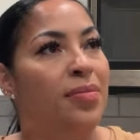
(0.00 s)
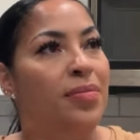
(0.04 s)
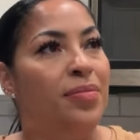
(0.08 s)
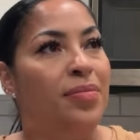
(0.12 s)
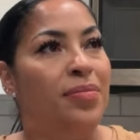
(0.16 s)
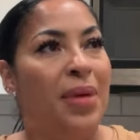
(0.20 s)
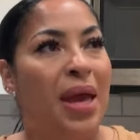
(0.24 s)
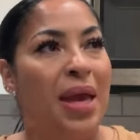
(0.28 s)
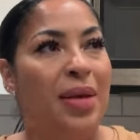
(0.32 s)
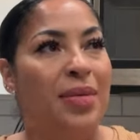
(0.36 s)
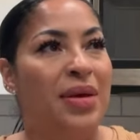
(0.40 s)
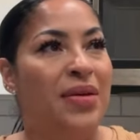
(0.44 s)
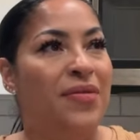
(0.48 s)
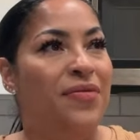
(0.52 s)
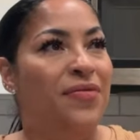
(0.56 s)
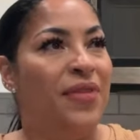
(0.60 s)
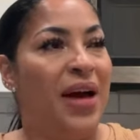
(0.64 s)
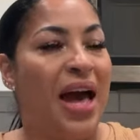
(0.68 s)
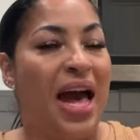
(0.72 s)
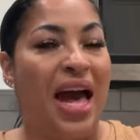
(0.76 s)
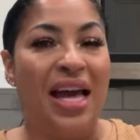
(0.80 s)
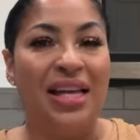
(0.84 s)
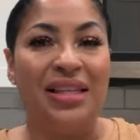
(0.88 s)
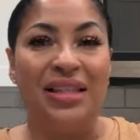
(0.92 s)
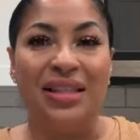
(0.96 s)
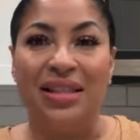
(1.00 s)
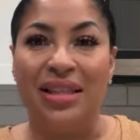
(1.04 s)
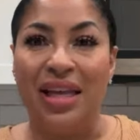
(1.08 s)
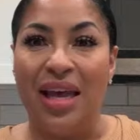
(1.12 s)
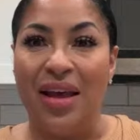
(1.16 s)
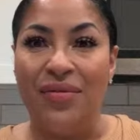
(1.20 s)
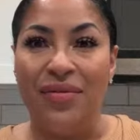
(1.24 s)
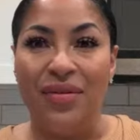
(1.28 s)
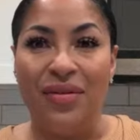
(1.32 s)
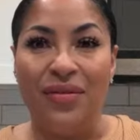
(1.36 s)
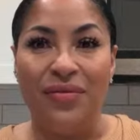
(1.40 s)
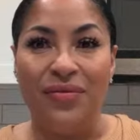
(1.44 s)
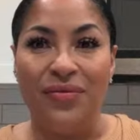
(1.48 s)
maybe five
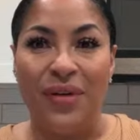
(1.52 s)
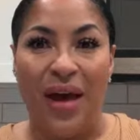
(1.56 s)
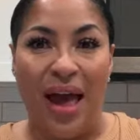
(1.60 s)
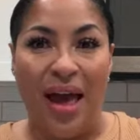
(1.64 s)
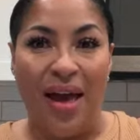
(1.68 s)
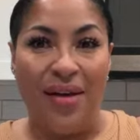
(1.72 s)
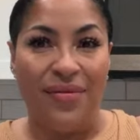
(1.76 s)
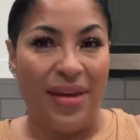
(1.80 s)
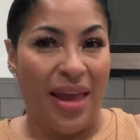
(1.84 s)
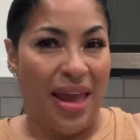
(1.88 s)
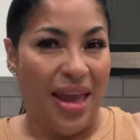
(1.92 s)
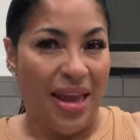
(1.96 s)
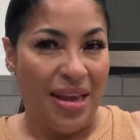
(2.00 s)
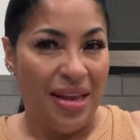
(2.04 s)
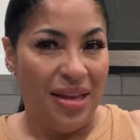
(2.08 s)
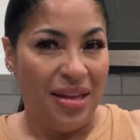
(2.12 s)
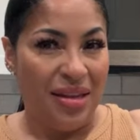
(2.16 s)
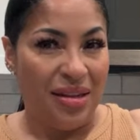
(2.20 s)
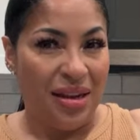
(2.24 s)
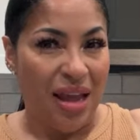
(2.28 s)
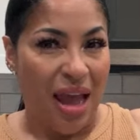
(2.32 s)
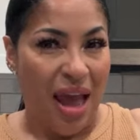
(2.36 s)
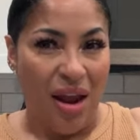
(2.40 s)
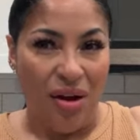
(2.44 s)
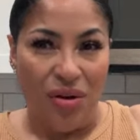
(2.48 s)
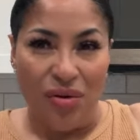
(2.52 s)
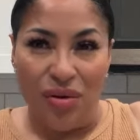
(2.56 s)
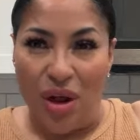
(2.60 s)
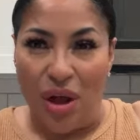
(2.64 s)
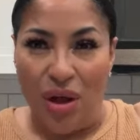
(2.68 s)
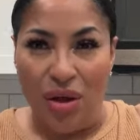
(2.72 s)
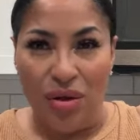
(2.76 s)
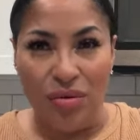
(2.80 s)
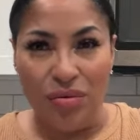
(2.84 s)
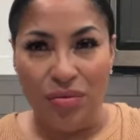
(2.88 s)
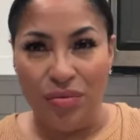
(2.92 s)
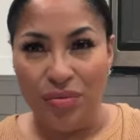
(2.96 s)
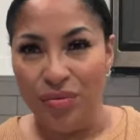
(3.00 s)
seven, five eight. I don't
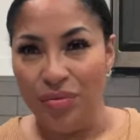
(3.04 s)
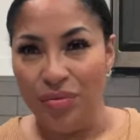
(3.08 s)
know.